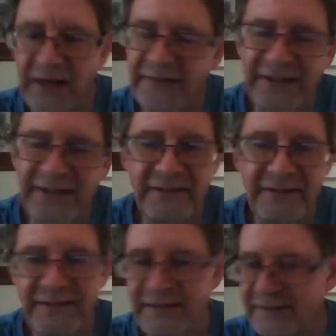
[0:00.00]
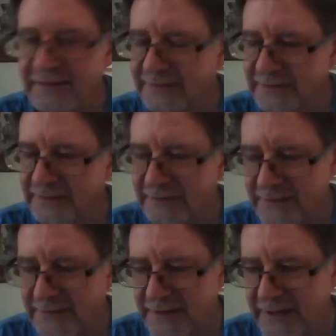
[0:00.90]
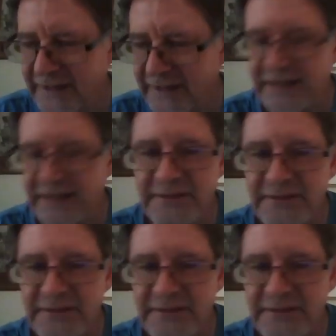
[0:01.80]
I think it's a